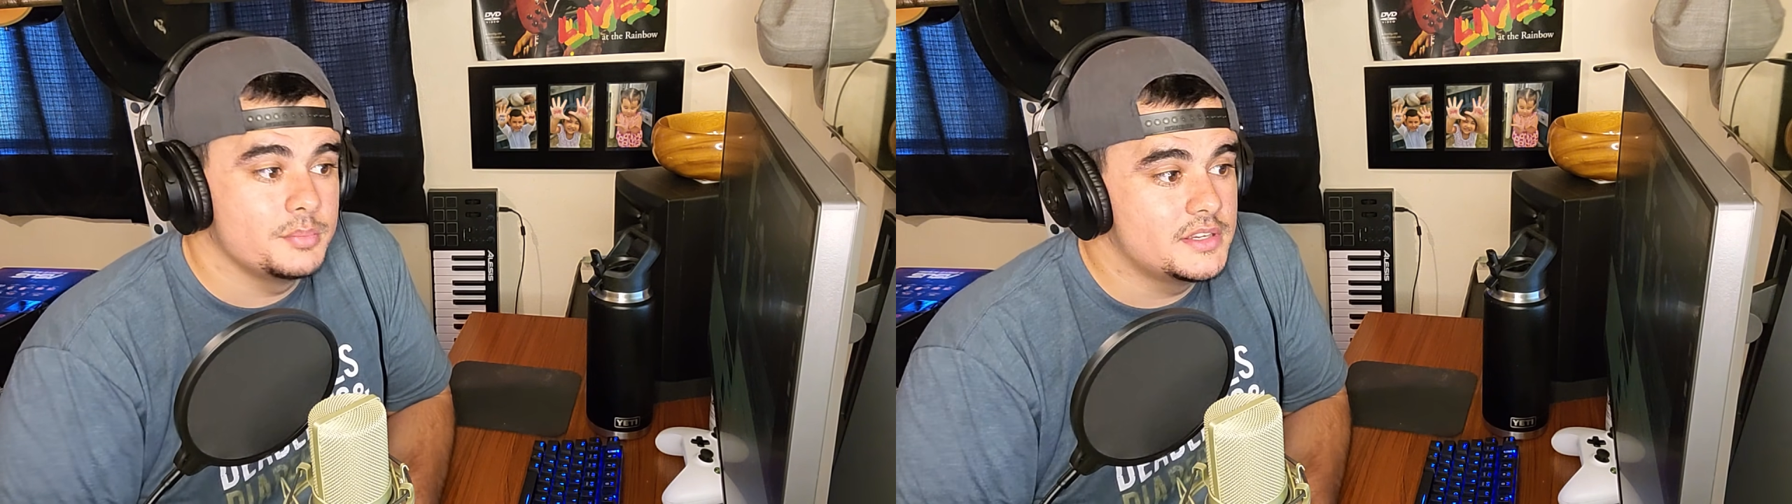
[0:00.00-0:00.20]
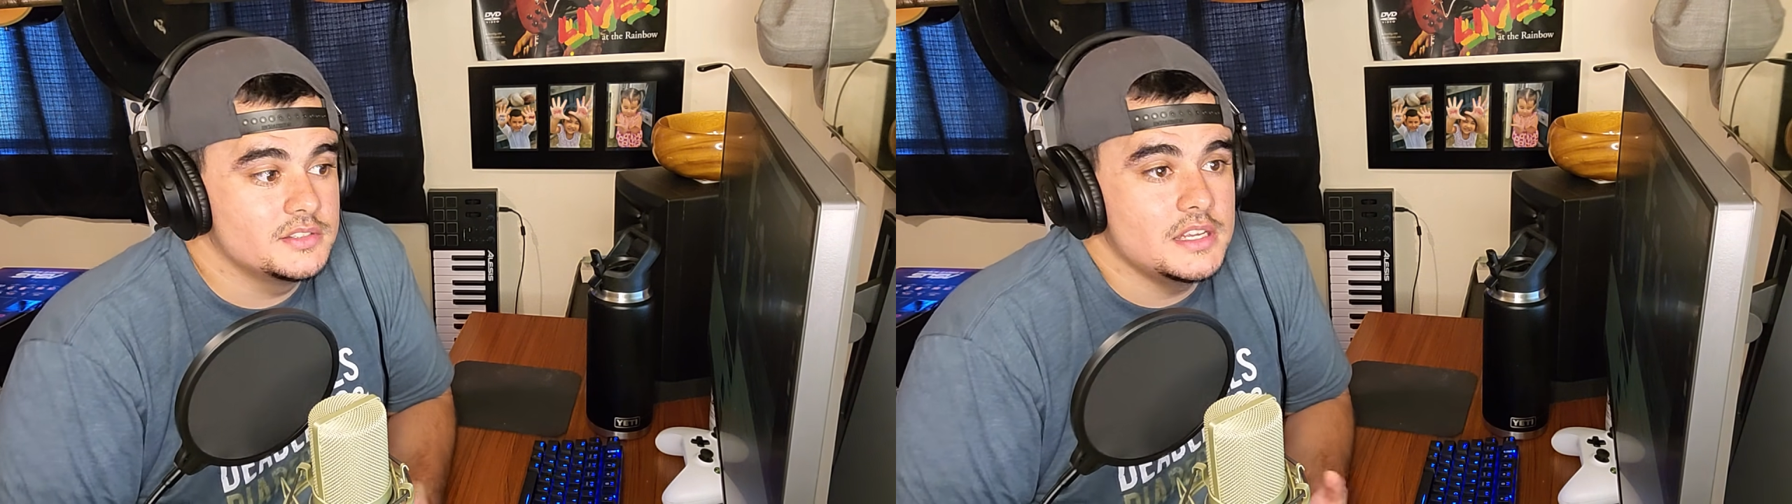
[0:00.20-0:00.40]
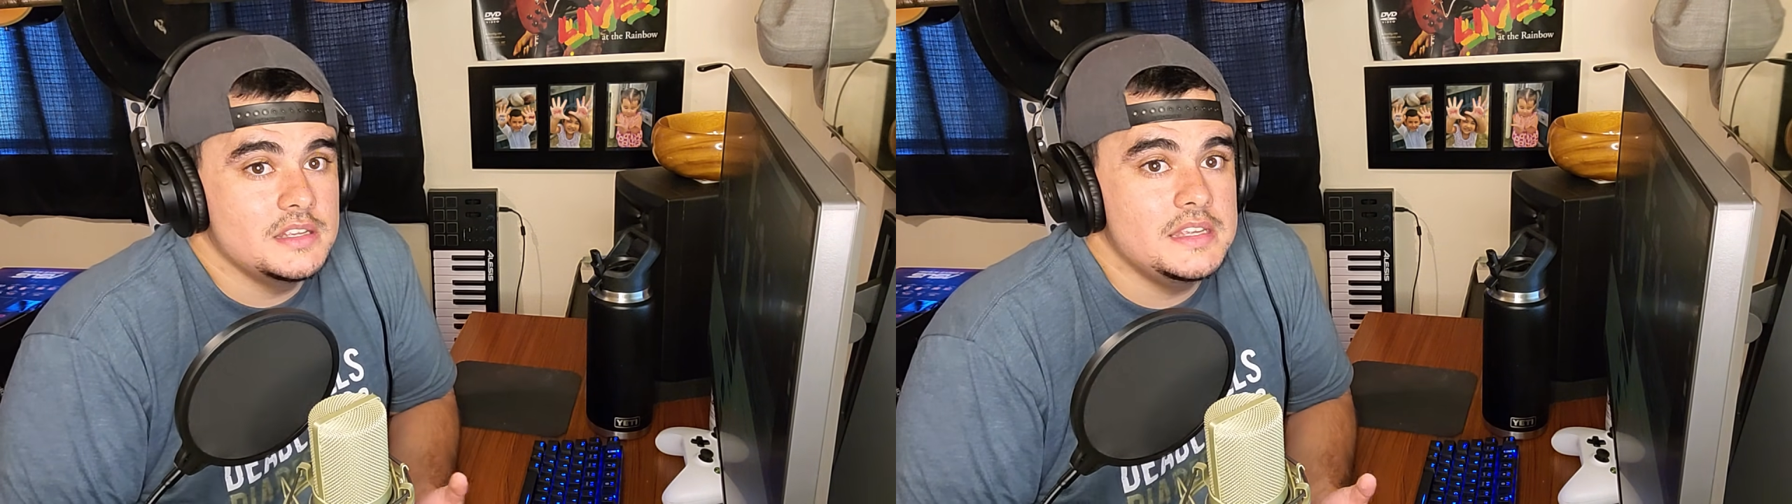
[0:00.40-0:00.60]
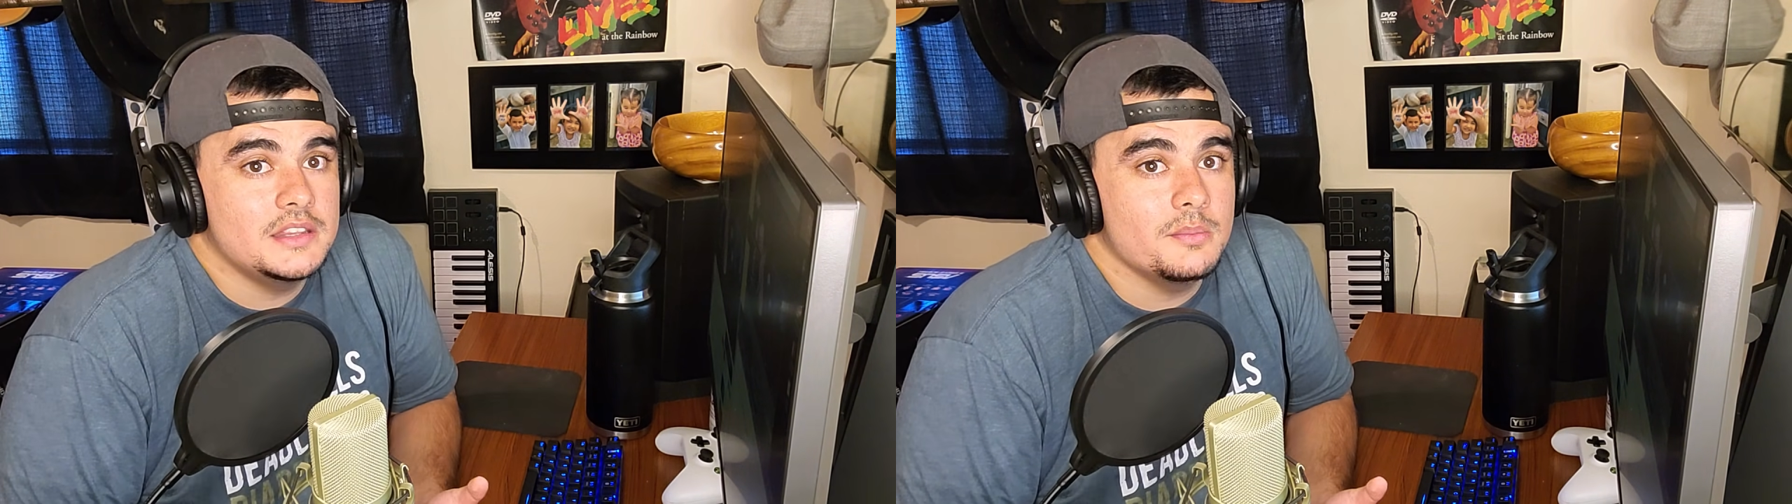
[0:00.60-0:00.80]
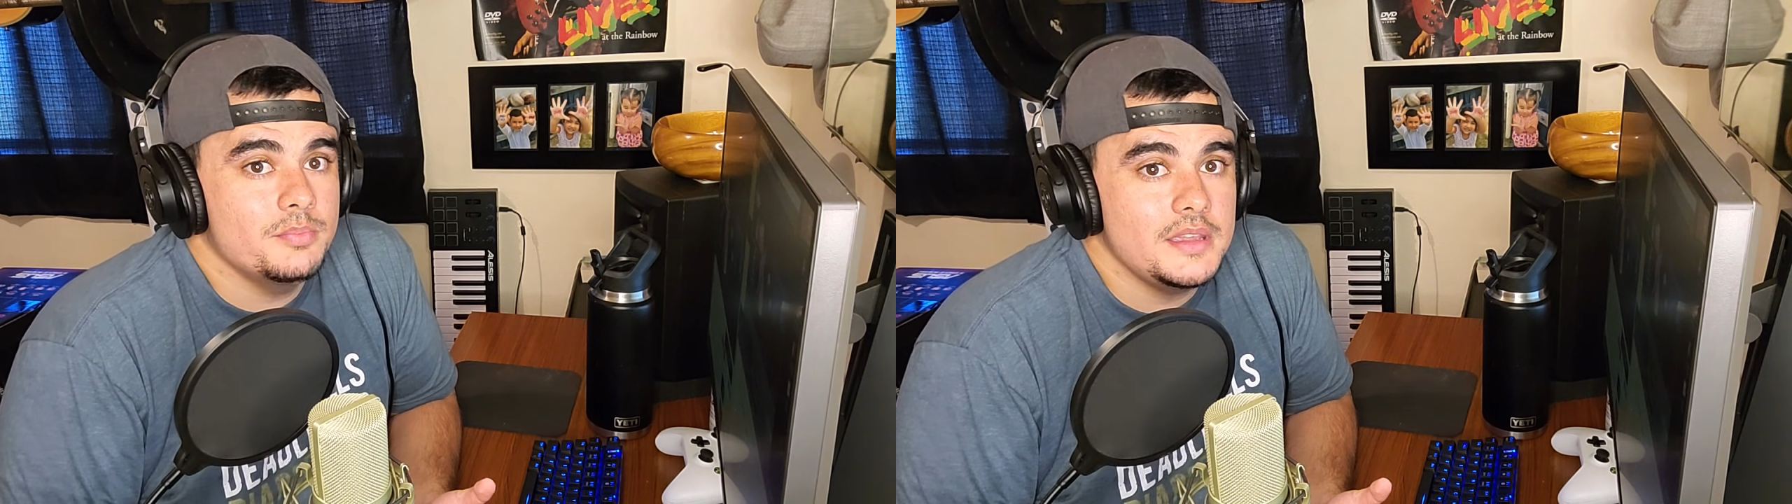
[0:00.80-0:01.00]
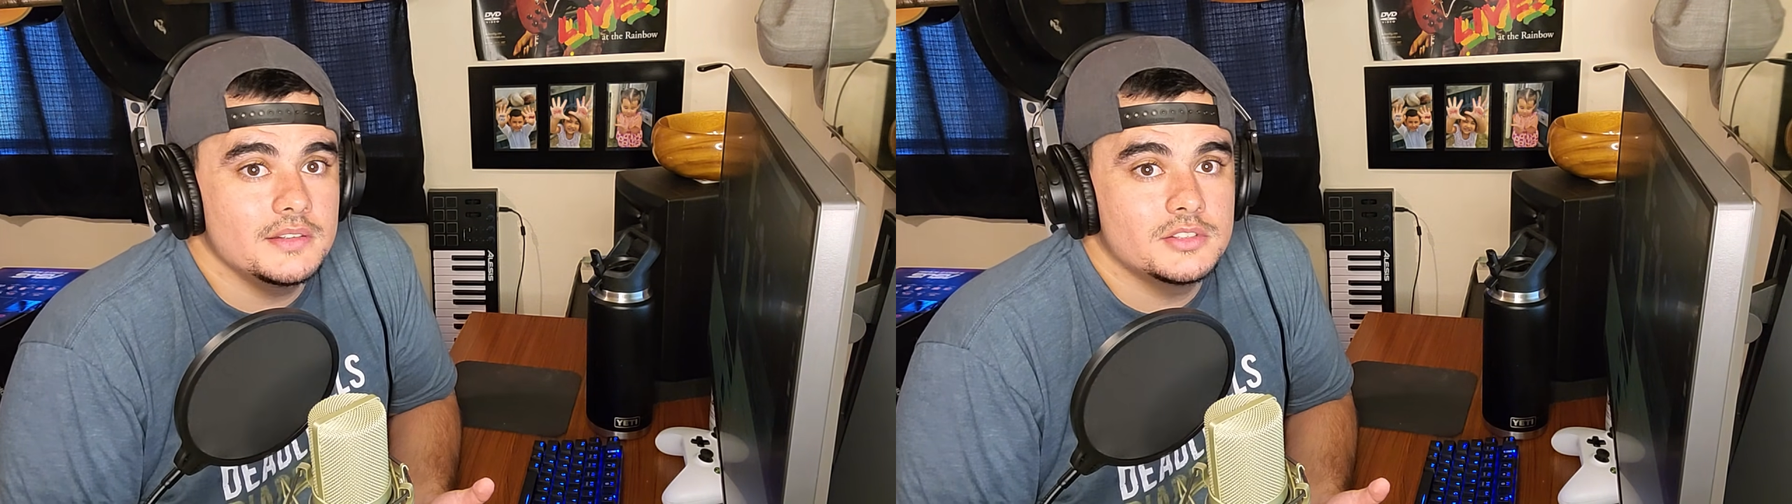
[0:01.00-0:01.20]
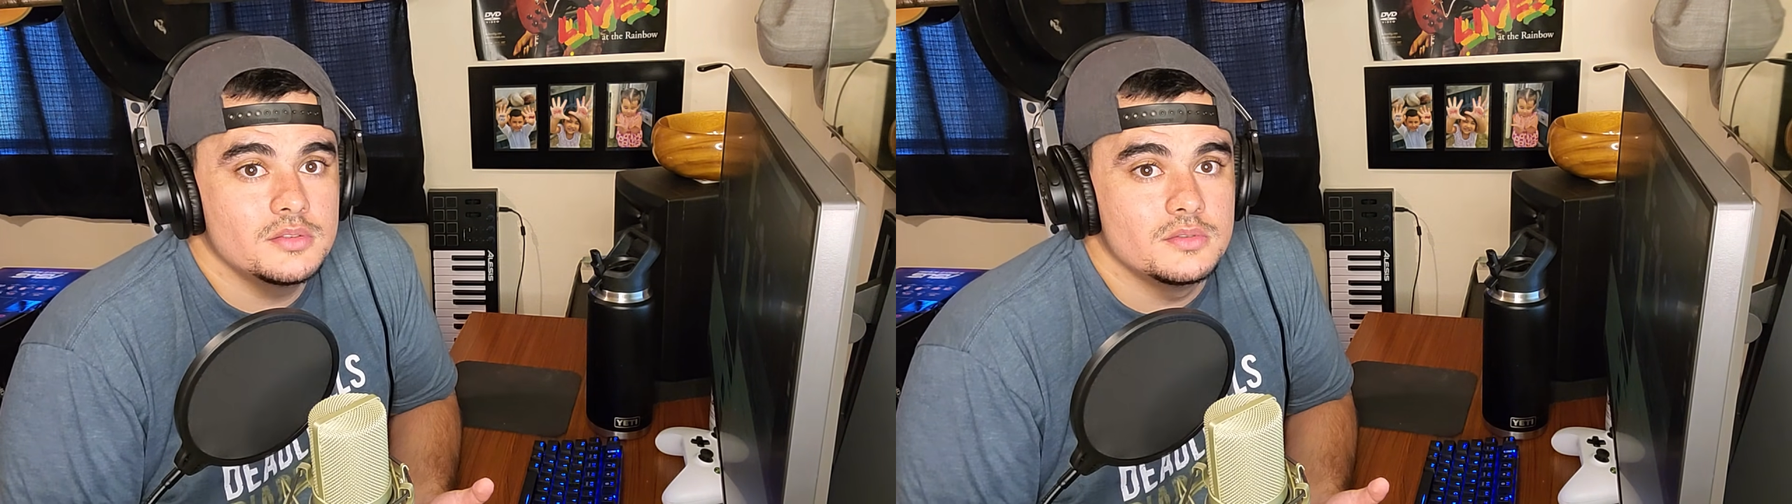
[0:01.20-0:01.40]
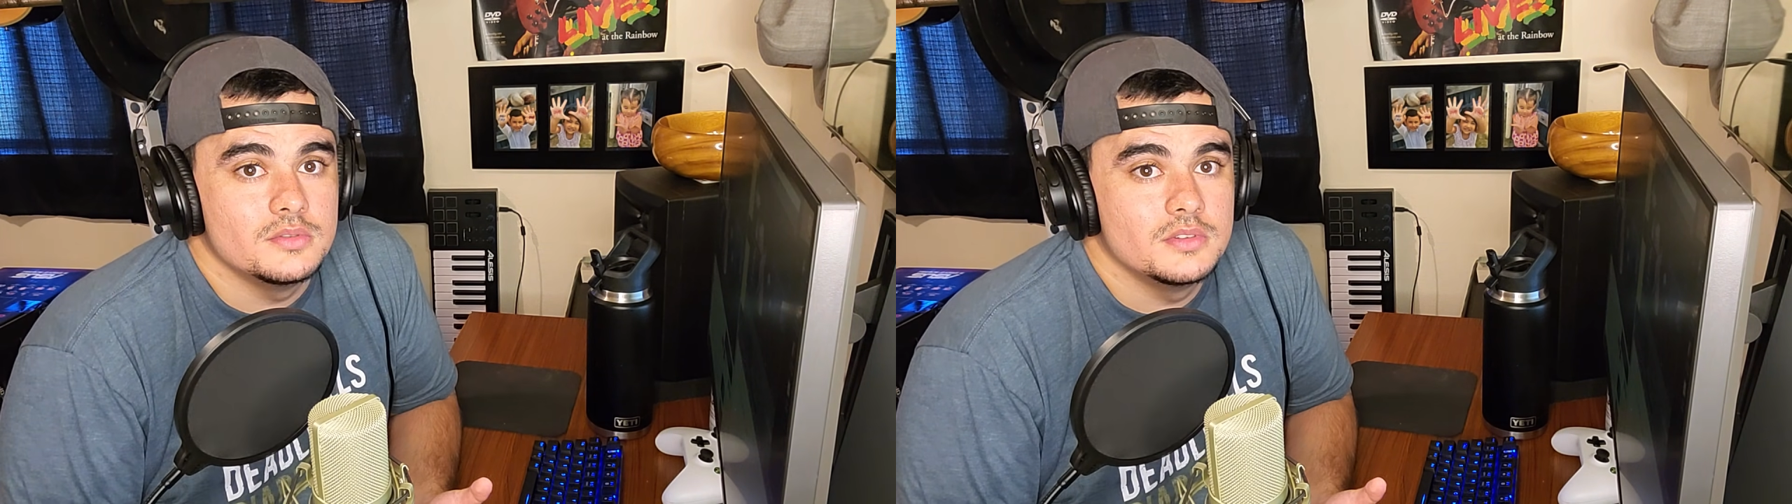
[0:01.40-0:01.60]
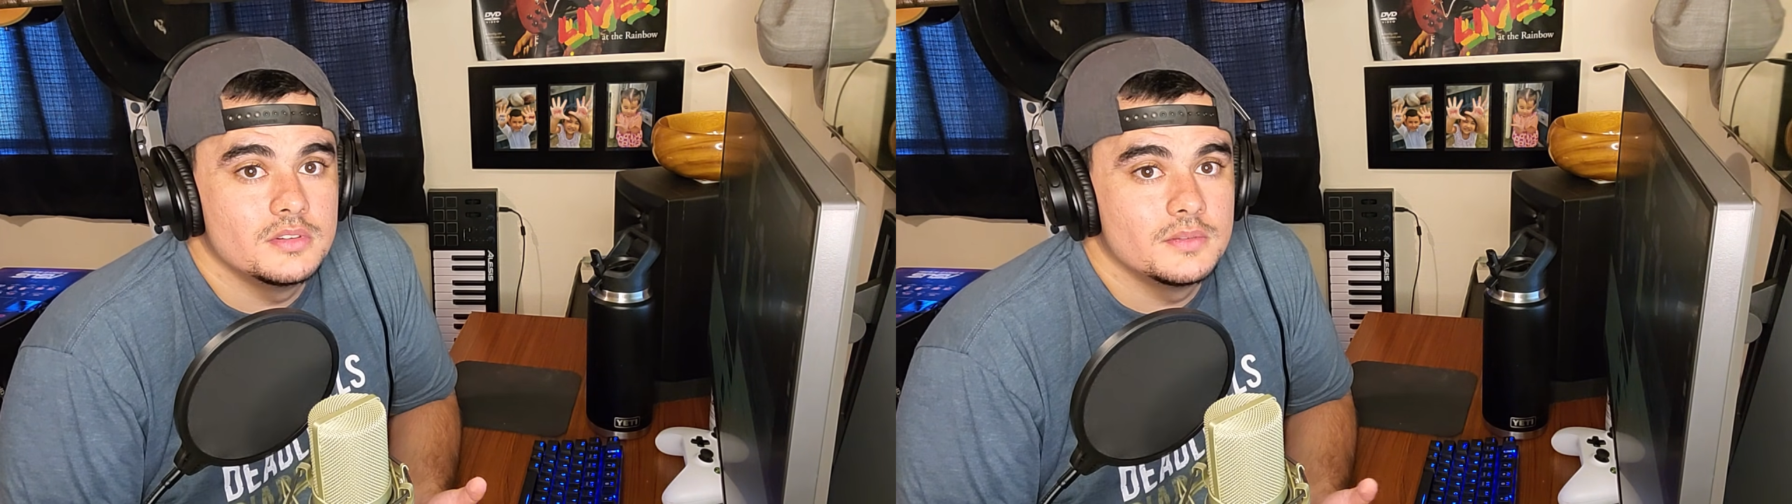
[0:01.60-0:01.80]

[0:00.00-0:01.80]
because they eat the bait too.